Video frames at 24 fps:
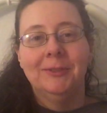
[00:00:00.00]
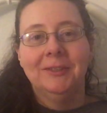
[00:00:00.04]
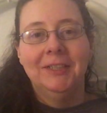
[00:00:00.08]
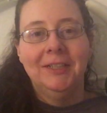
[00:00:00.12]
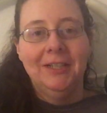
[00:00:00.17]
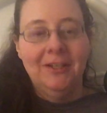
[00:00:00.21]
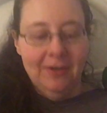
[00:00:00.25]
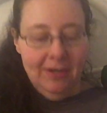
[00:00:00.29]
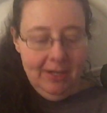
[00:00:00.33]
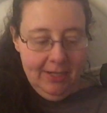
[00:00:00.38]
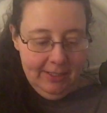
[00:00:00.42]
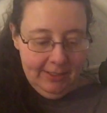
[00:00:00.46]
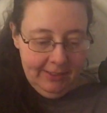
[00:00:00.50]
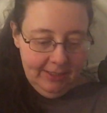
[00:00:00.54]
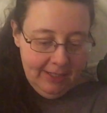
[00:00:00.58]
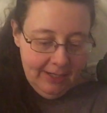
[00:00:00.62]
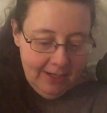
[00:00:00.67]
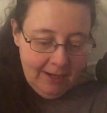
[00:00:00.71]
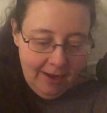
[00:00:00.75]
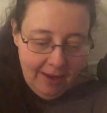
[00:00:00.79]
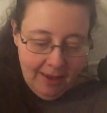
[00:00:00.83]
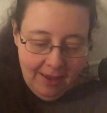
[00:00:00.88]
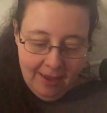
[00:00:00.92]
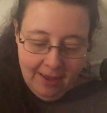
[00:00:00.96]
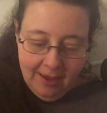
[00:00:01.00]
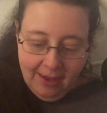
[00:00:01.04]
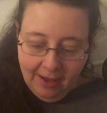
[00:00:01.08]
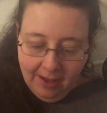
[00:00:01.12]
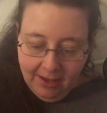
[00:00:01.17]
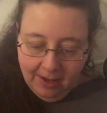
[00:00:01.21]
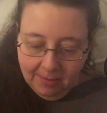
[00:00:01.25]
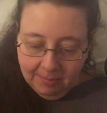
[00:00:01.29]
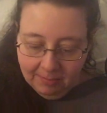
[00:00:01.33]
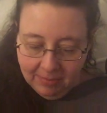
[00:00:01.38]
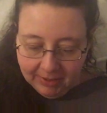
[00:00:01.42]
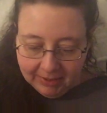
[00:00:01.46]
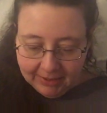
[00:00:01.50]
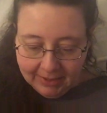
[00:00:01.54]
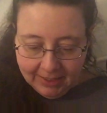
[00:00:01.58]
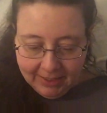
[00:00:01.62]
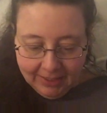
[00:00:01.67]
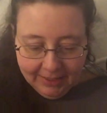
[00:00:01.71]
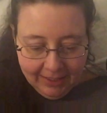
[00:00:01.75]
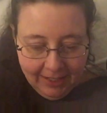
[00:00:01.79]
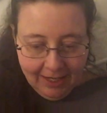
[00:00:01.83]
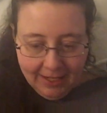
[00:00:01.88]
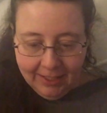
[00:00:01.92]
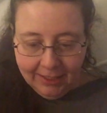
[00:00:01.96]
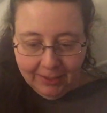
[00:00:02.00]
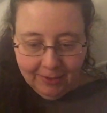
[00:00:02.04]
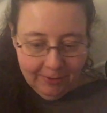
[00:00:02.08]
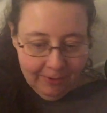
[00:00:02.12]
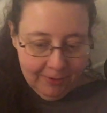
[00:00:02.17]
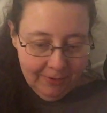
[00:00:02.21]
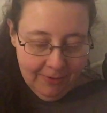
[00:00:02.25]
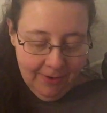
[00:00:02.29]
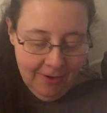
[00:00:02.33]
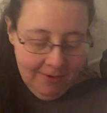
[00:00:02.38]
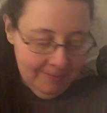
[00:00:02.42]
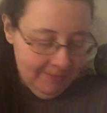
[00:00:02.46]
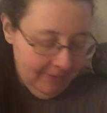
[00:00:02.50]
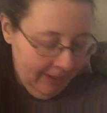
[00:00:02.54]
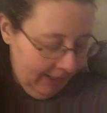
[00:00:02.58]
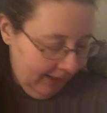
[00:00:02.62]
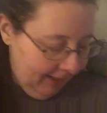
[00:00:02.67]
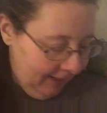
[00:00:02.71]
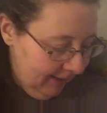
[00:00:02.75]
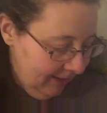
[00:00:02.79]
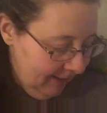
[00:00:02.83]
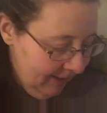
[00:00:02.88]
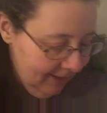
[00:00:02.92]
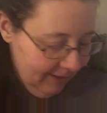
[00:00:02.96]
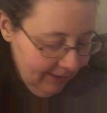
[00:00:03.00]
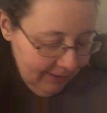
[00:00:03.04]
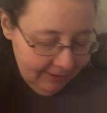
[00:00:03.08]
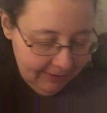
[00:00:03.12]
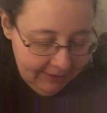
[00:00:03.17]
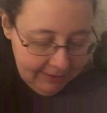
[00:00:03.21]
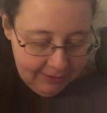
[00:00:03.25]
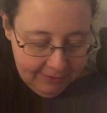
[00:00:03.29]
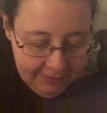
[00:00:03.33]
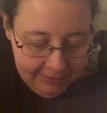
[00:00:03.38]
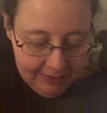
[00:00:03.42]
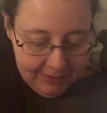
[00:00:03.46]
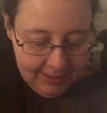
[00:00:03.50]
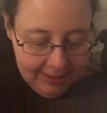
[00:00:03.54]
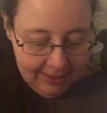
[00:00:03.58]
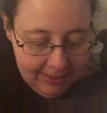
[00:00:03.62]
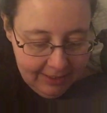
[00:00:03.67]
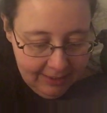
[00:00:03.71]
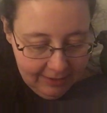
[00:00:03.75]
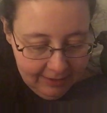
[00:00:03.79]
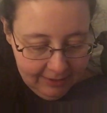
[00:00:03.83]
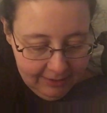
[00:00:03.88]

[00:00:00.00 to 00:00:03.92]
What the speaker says: really crazy, but then it kind of grew on me. So then